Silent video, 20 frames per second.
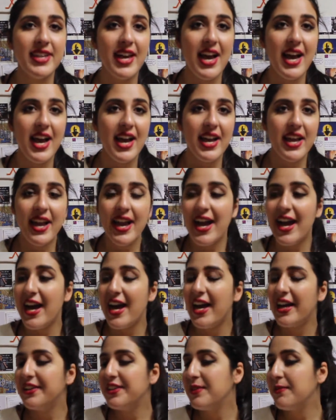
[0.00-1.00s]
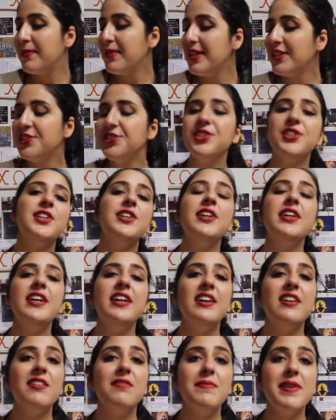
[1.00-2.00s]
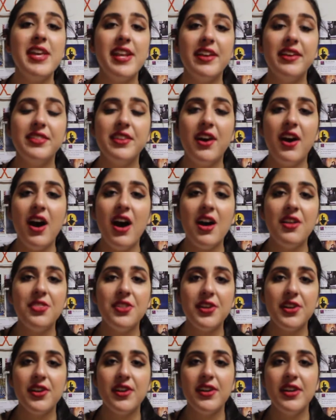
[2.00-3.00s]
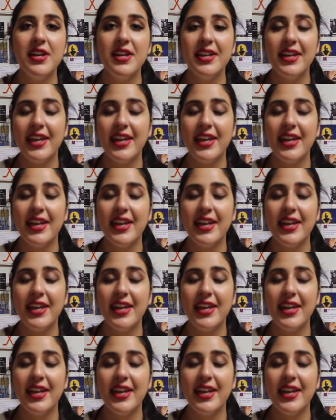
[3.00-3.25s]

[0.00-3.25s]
I had the pleasure of meeting the author